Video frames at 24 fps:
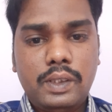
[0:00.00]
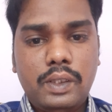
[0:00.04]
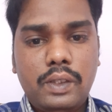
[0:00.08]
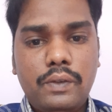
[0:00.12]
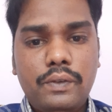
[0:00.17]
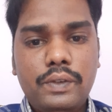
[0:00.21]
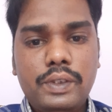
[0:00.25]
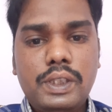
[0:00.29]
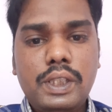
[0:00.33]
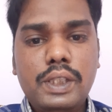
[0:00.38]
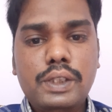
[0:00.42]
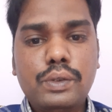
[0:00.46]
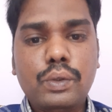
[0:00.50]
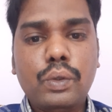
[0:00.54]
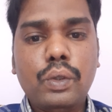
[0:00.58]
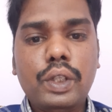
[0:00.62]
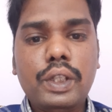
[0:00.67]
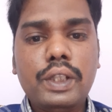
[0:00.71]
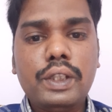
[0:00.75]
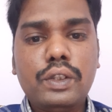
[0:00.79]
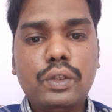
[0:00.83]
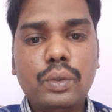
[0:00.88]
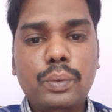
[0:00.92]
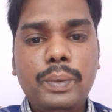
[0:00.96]
which is
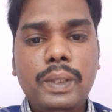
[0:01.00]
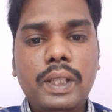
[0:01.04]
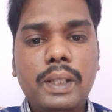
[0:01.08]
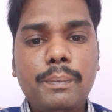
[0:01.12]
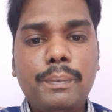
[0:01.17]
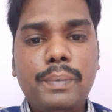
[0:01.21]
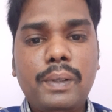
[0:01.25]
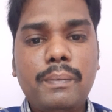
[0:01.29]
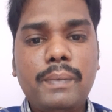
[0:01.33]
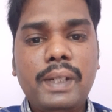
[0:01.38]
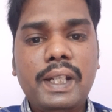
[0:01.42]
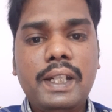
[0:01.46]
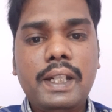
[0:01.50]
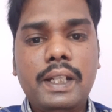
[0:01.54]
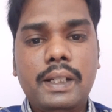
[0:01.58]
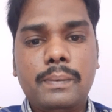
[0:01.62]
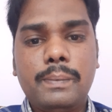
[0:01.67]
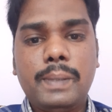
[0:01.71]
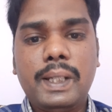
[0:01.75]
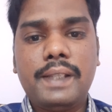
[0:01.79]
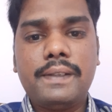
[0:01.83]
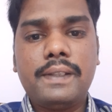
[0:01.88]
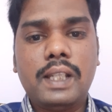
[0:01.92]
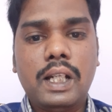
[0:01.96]
going to be implemented
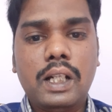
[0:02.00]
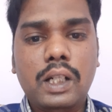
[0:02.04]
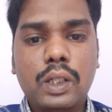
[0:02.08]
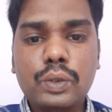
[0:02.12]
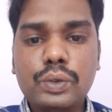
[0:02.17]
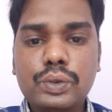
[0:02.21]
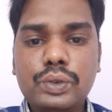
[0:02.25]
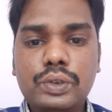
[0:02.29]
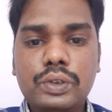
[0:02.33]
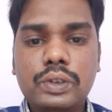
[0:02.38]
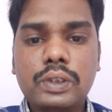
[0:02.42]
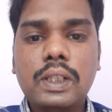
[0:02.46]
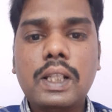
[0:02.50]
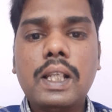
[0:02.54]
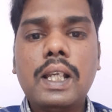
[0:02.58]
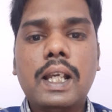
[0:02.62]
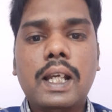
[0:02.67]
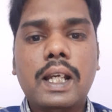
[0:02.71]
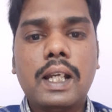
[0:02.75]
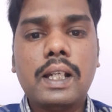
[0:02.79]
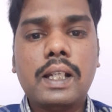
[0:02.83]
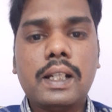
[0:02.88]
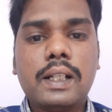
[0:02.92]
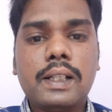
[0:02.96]
by the House
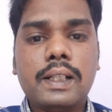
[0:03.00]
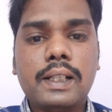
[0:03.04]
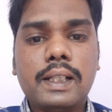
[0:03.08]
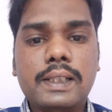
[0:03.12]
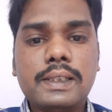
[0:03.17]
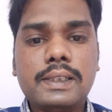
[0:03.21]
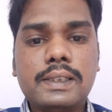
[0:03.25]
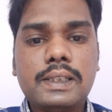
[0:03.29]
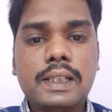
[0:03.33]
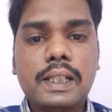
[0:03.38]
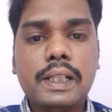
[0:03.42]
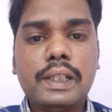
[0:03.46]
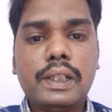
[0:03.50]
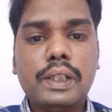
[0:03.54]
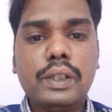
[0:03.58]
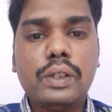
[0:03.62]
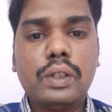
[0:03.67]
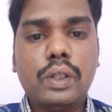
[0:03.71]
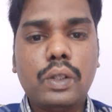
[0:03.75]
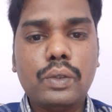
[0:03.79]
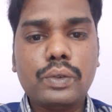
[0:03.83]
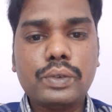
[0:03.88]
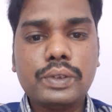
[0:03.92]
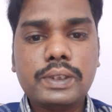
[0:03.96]
or Legislative
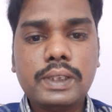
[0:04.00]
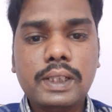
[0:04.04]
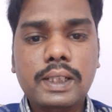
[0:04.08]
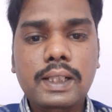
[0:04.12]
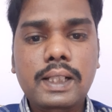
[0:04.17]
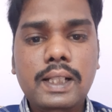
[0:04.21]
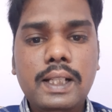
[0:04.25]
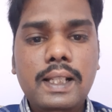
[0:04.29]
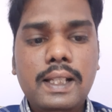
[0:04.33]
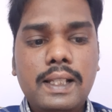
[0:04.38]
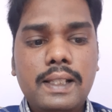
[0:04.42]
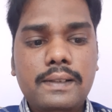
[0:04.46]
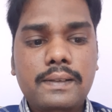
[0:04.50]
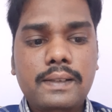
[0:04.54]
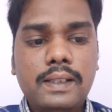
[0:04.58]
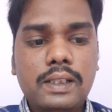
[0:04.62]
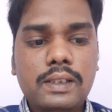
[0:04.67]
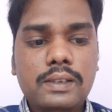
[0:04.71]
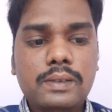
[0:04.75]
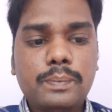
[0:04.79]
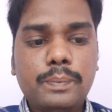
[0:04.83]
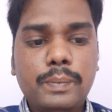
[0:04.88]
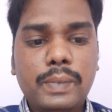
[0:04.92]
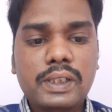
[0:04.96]
Council,
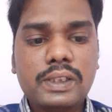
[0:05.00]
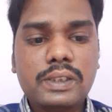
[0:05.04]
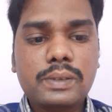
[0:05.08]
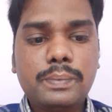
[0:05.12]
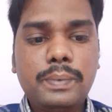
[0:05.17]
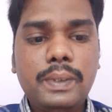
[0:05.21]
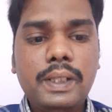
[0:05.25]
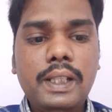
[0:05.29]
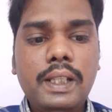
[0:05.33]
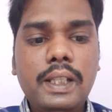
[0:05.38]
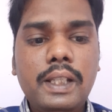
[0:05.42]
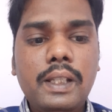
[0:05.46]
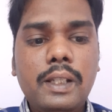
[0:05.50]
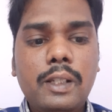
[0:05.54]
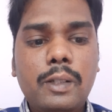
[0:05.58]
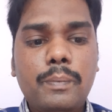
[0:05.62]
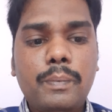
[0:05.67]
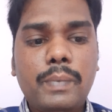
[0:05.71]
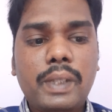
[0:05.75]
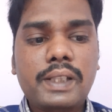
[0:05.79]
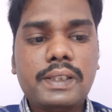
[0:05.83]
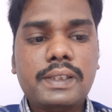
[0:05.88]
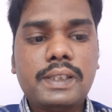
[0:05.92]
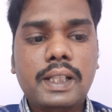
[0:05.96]
that must be
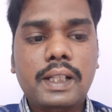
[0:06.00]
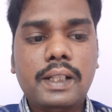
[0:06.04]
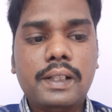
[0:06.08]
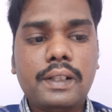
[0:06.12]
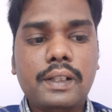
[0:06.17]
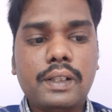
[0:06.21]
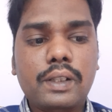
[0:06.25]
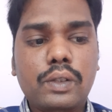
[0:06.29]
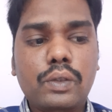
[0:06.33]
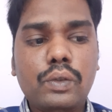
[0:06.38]
mentioned.